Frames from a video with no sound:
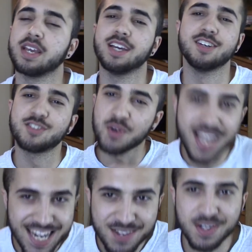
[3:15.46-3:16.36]
So
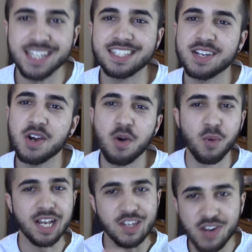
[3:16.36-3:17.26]
anyways,
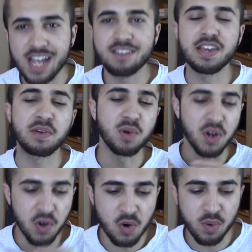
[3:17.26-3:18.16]
we're driving,
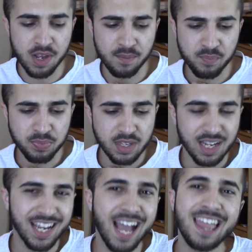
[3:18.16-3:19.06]
we're going.
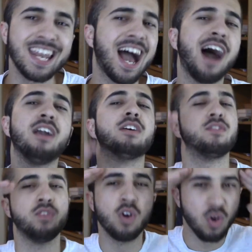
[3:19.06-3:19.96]
And then out
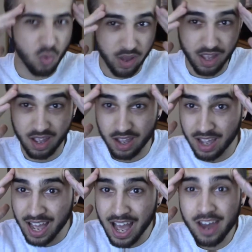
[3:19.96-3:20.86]
of
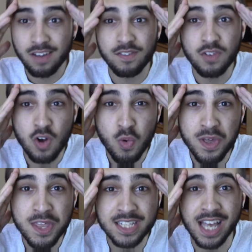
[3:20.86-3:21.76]

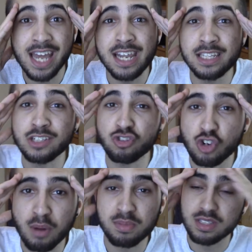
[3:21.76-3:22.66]
nowhere, this honey just
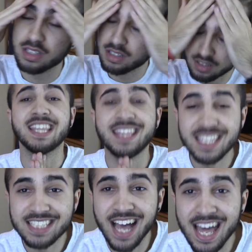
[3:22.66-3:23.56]
drops
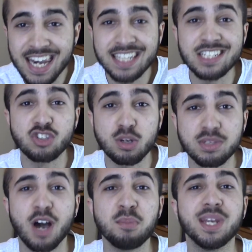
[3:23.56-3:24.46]
how
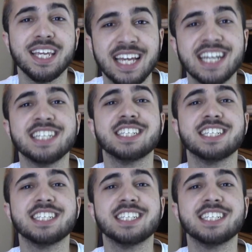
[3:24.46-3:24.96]
many guys